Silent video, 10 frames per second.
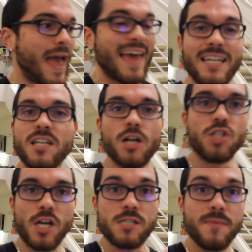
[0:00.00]
any
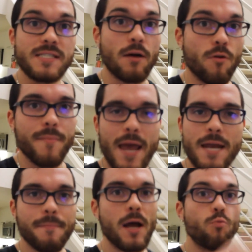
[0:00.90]
adjustments that were
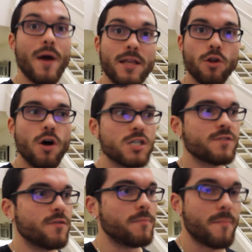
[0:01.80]
made, my weight
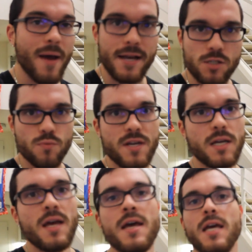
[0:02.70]
loss from the past
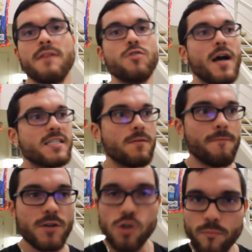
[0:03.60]
week, give you guys some
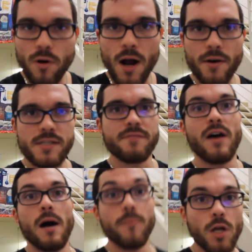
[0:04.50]
visual progress of
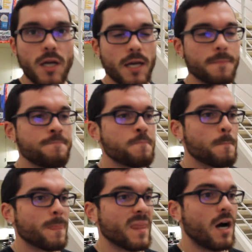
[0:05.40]
how I'm looking.
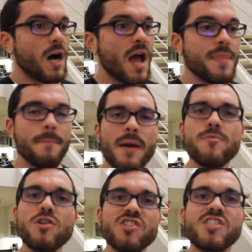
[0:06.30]
And then
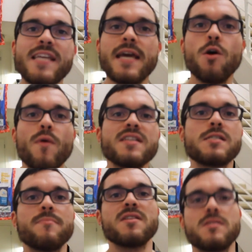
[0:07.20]
maybe you can just take away
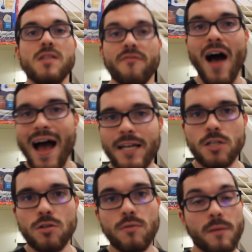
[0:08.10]
some of the stuff I
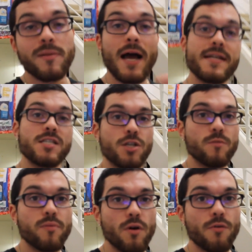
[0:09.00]
do and apply it to
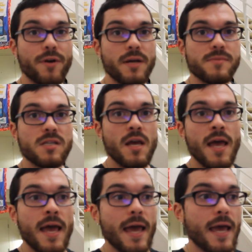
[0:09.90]
your programs
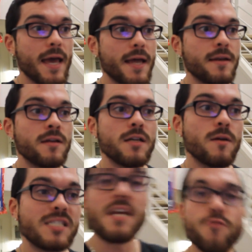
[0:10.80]
and
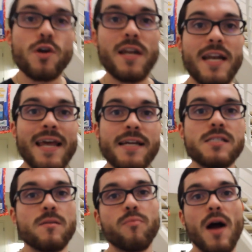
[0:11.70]
see if you can
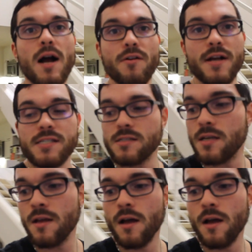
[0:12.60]
enhance some progress